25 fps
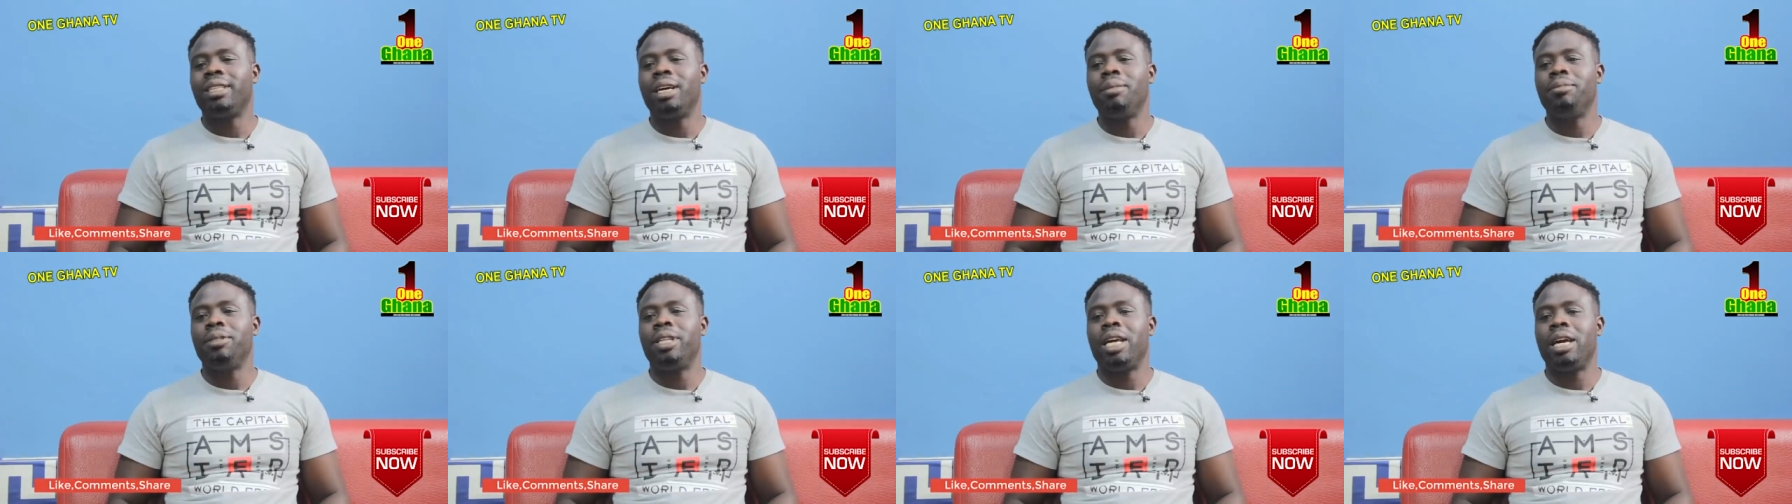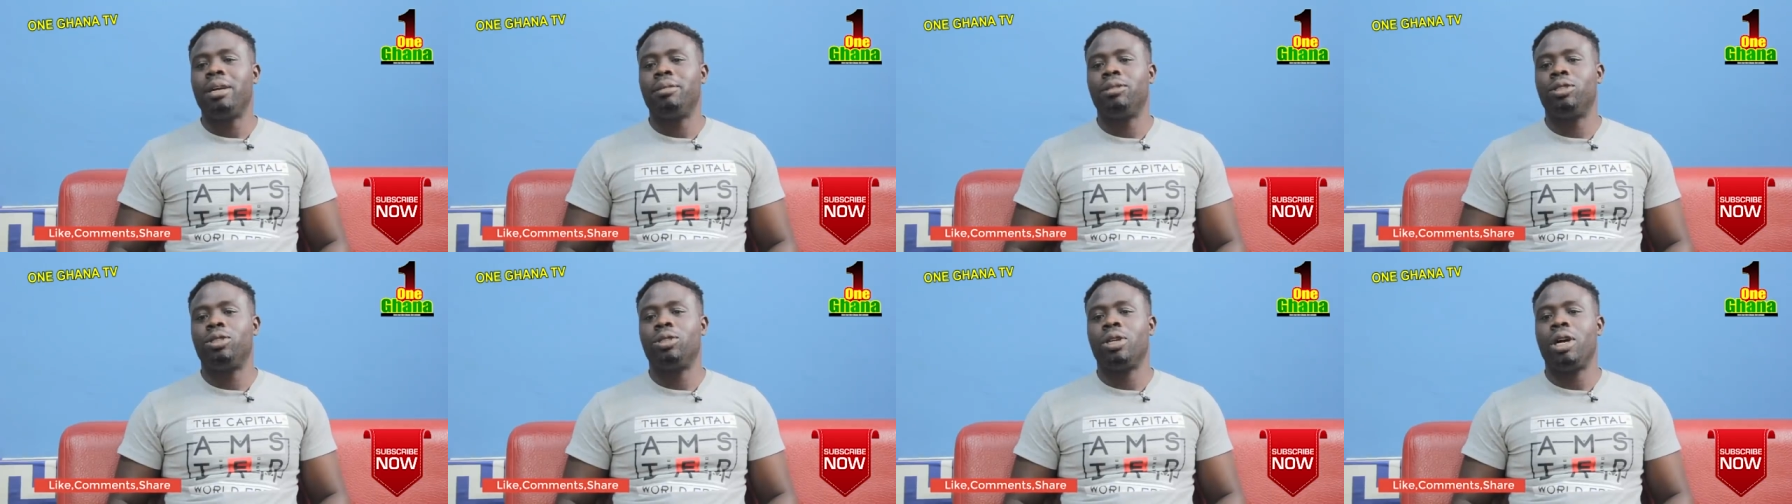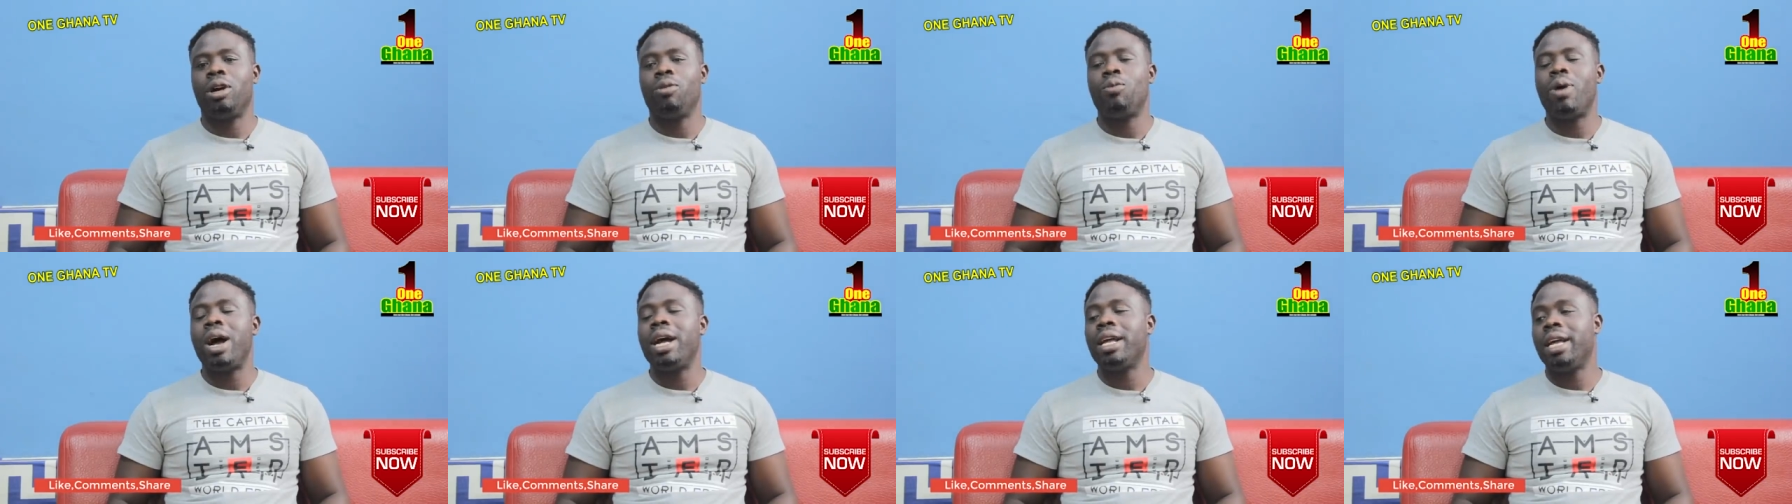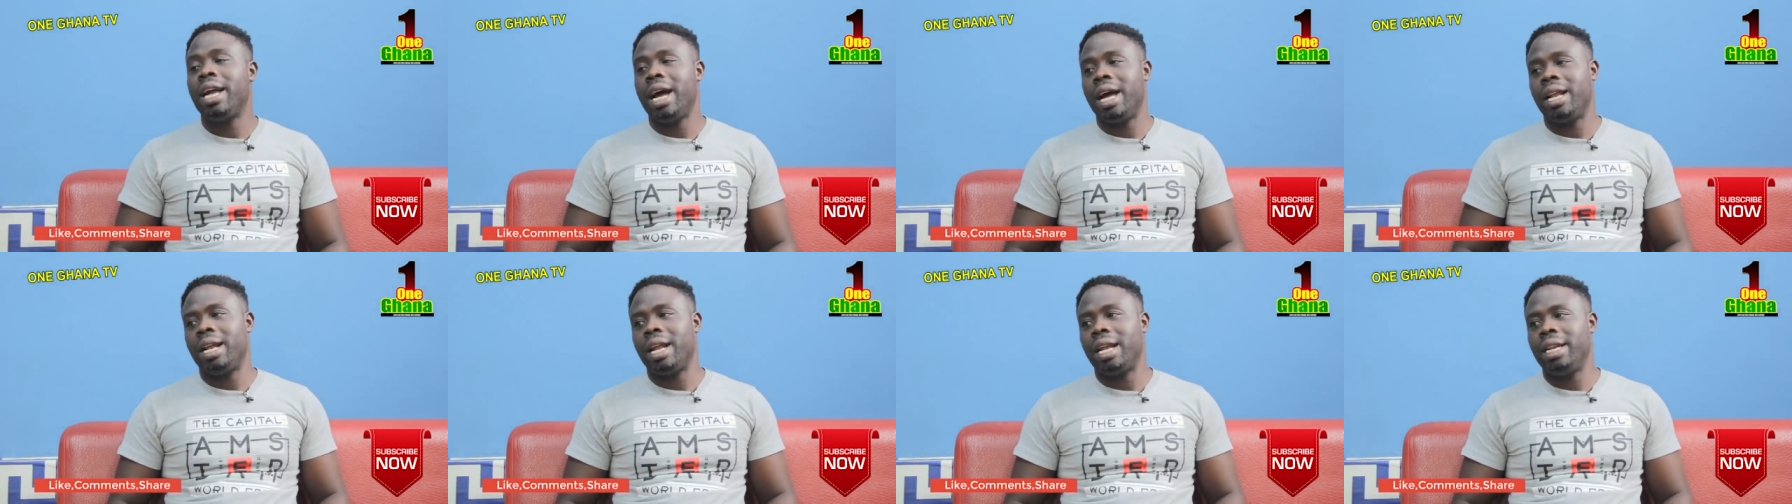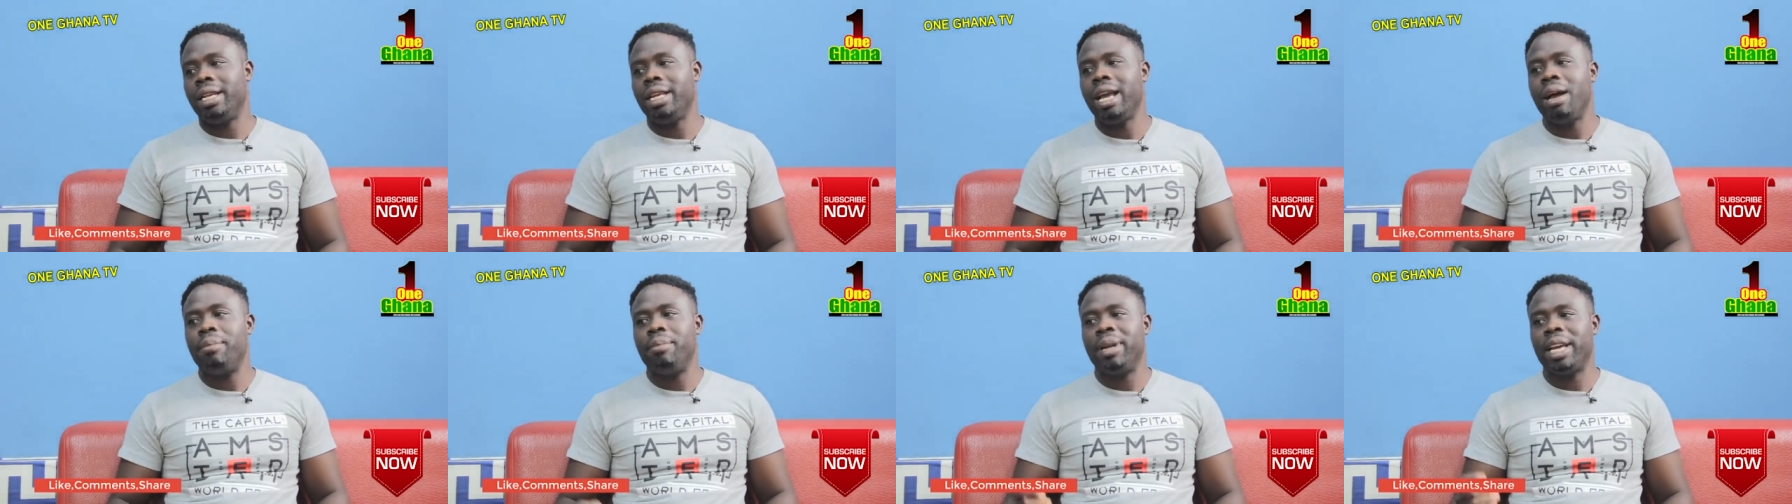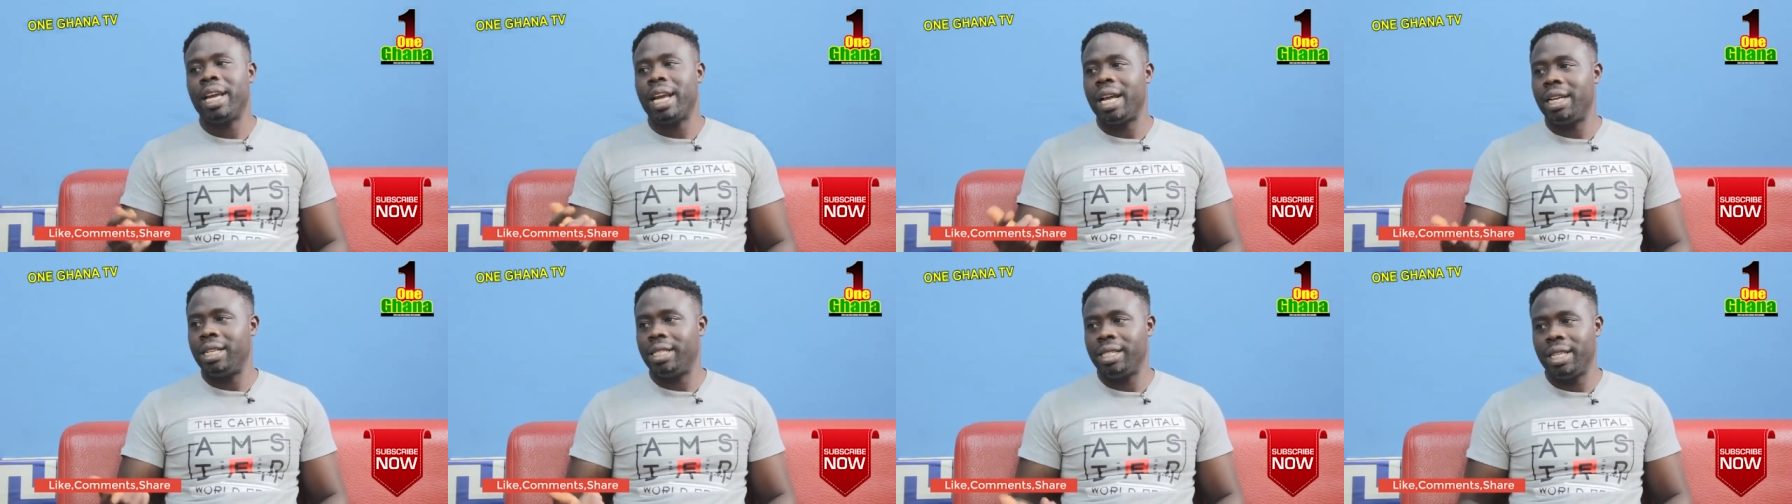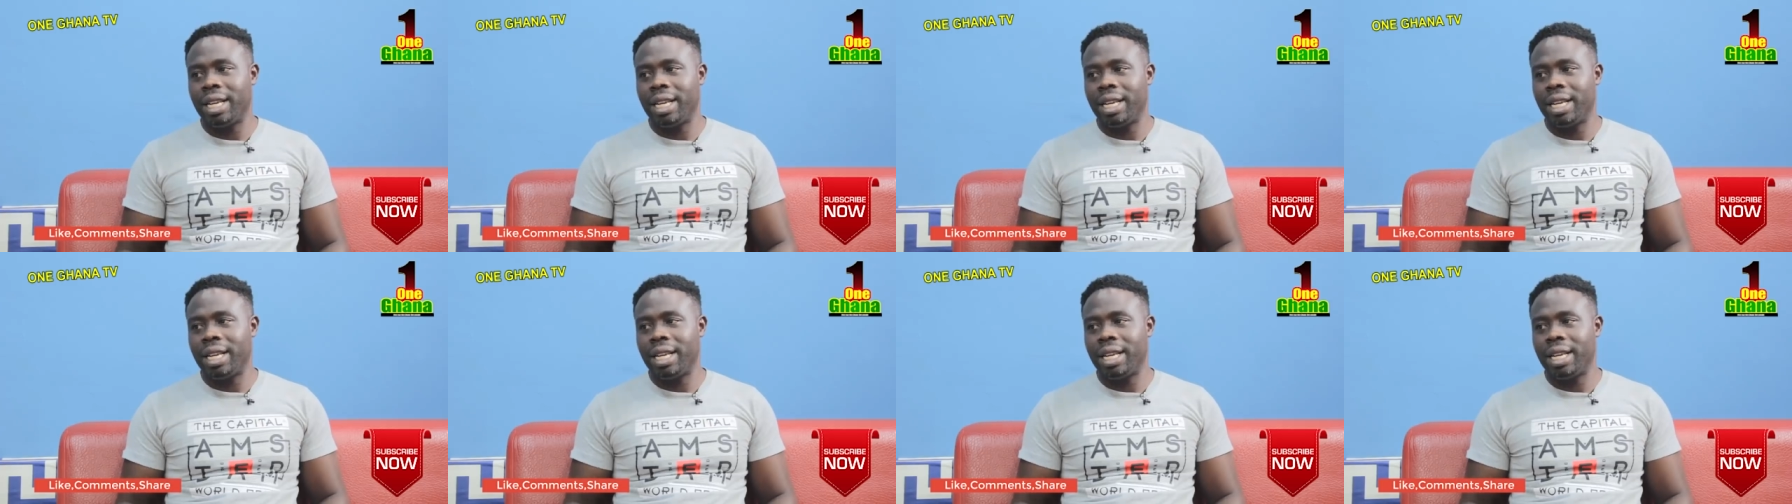sometimes uh, one Ghana, they are making